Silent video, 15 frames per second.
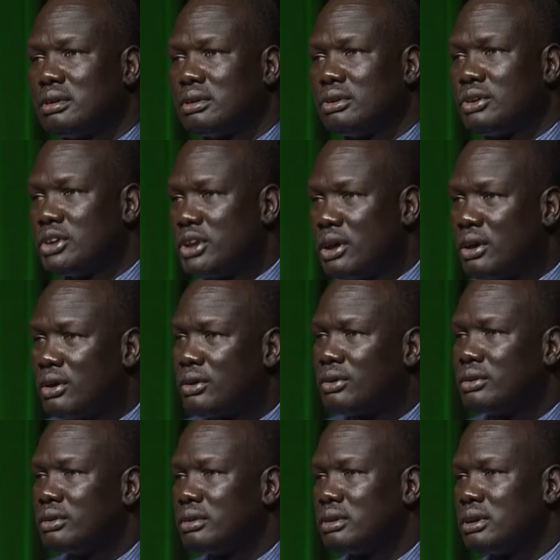You know,
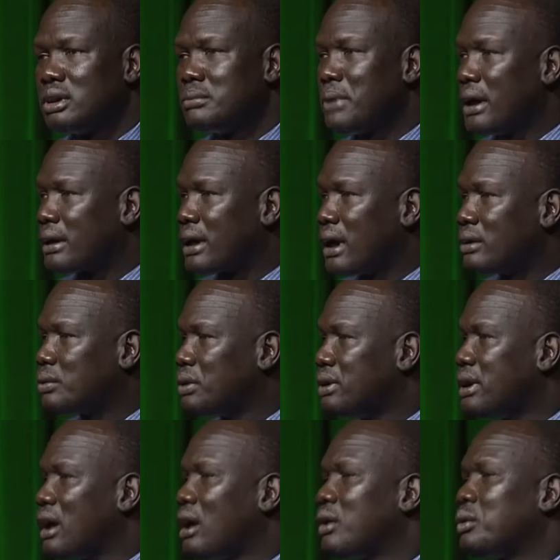in my country
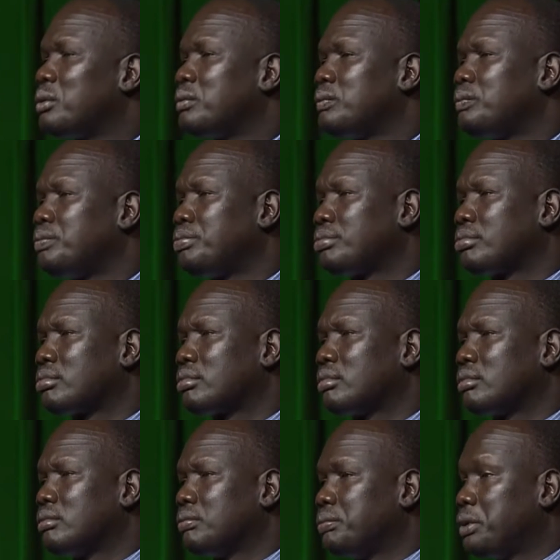now,
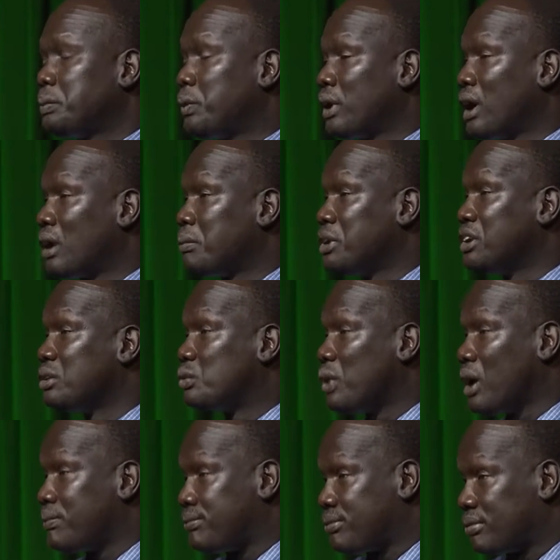people are being
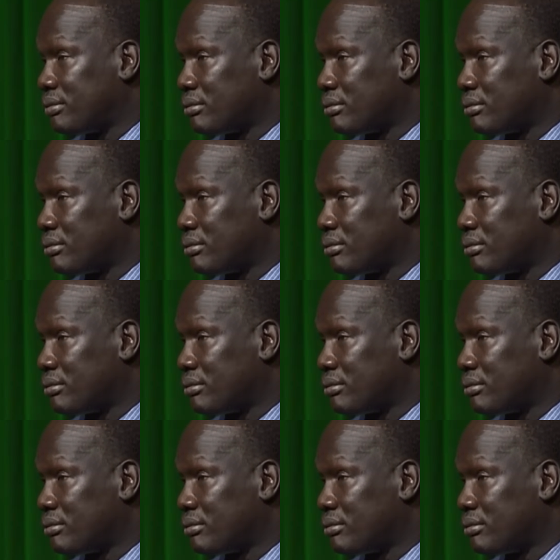trapped